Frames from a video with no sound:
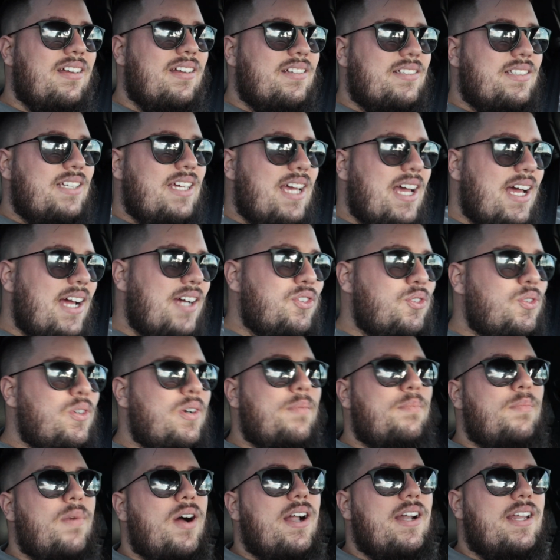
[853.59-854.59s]
The extra
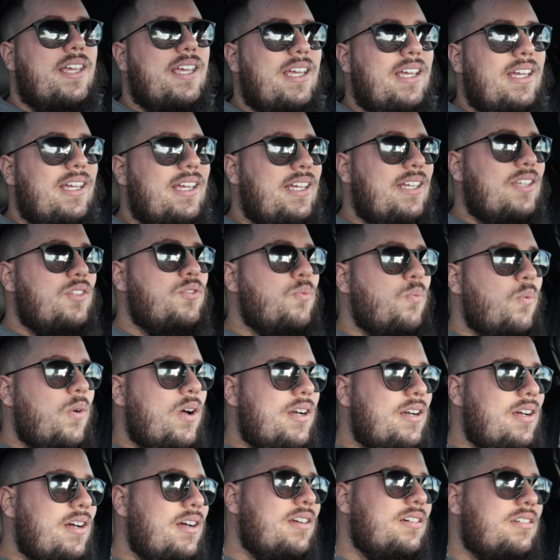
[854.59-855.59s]
money is
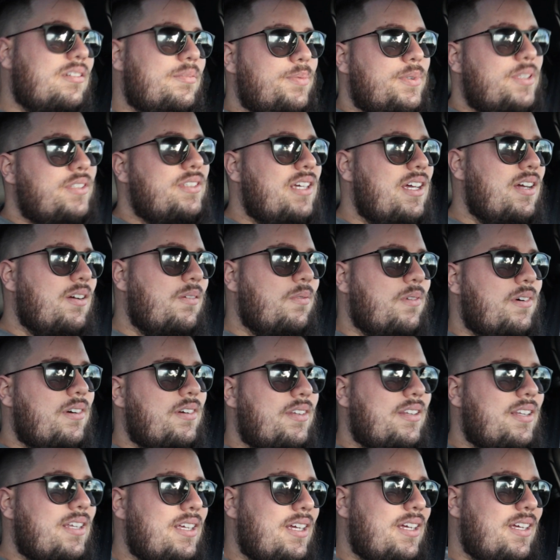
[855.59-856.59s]
100%
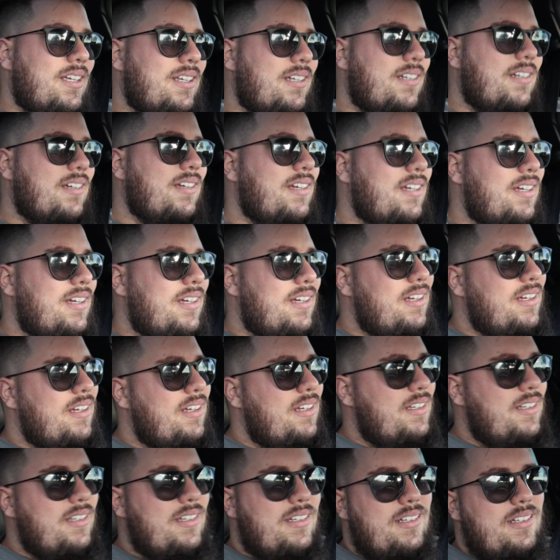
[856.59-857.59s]
worth
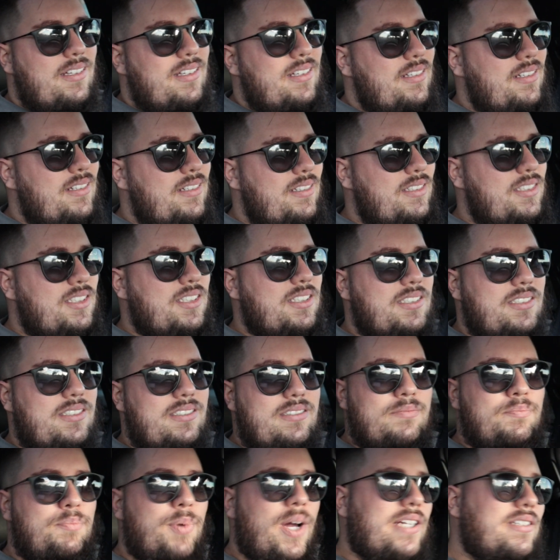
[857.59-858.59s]
it. Just
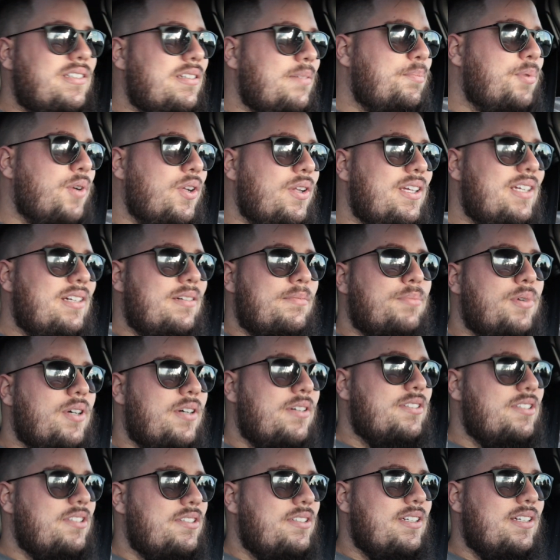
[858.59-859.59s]
bite the bullet and
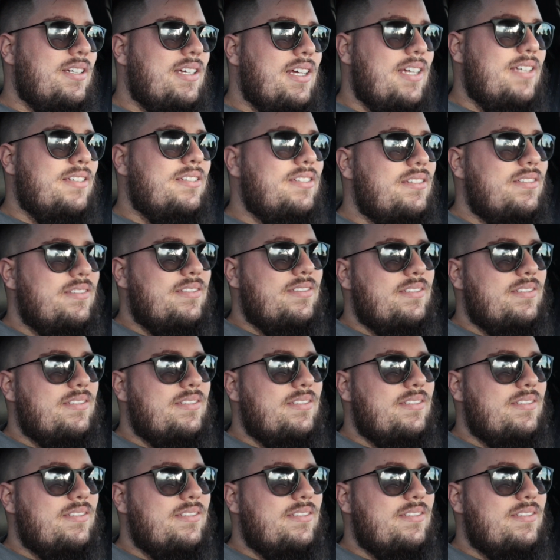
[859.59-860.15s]
purchase it, guys.